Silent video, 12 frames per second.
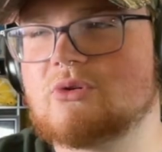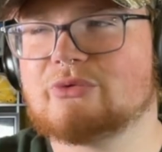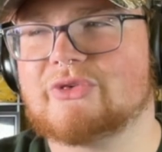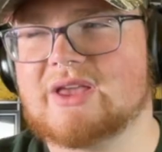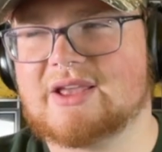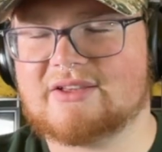
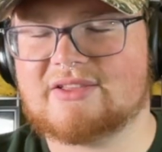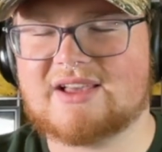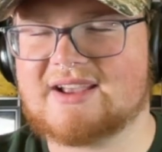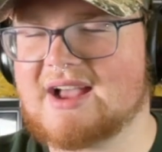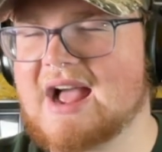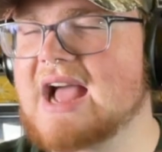thing.
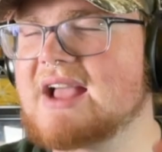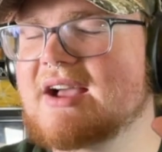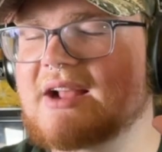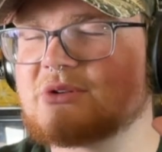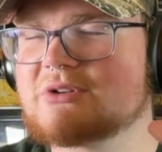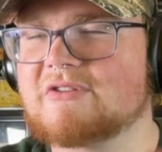Like,
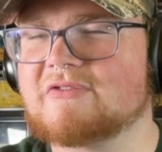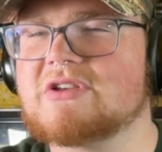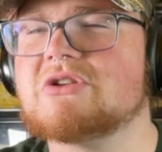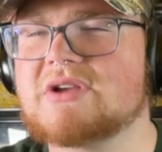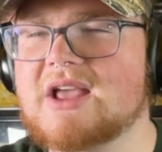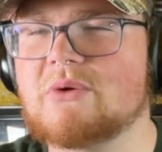I don't know if
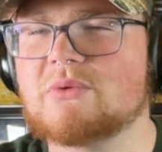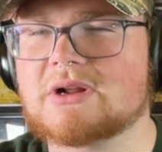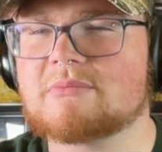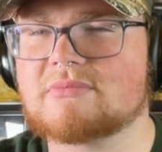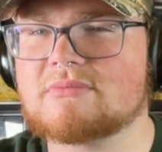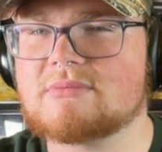you get what
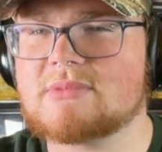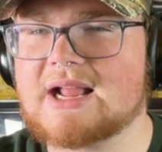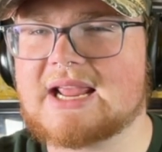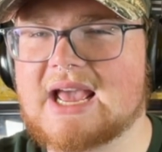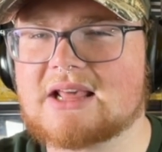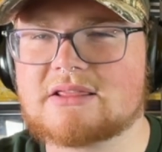I'm
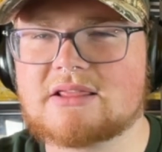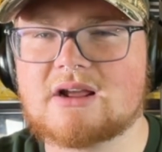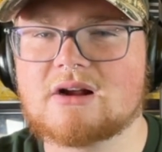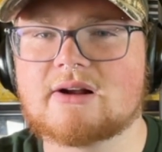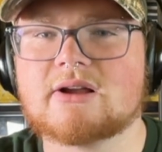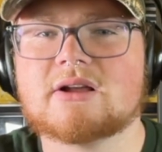getting at
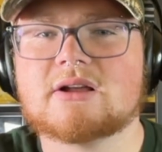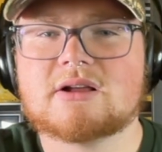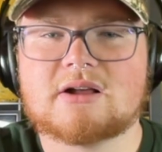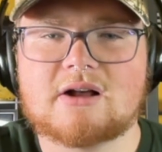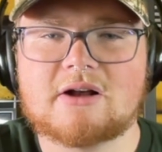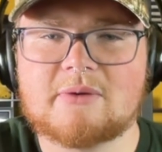there.
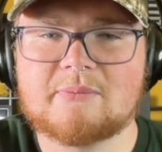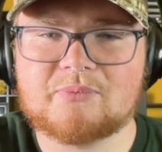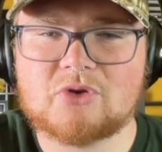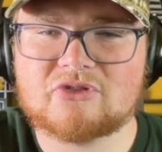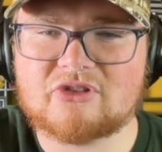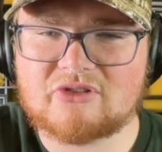
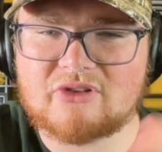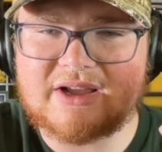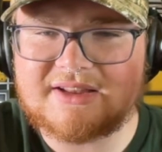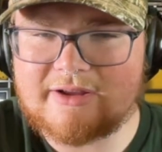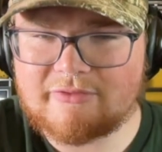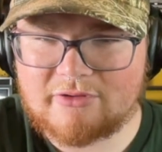There's a
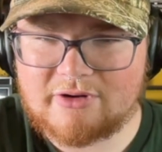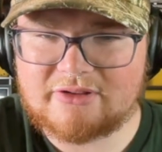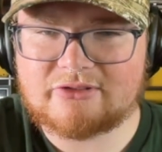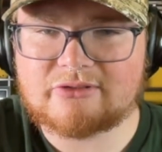slight difference,